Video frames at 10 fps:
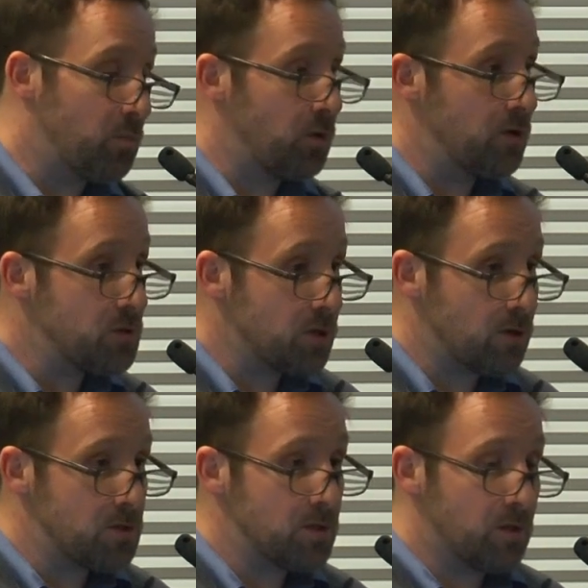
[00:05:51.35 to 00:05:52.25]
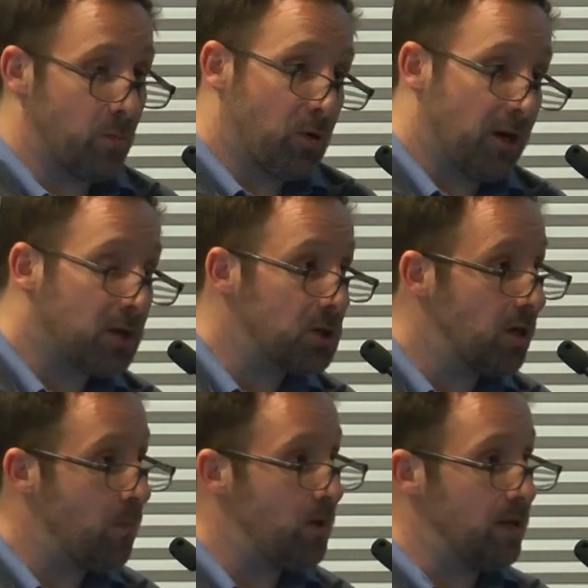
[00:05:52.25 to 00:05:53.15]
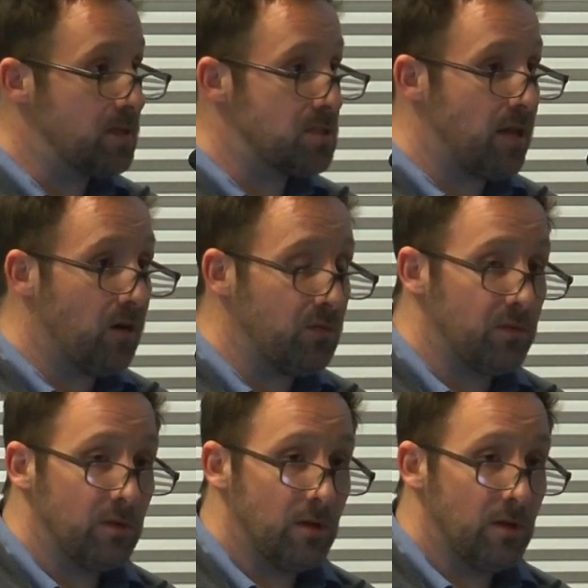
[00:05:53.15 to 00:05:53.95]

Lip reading: producers, the production company itself,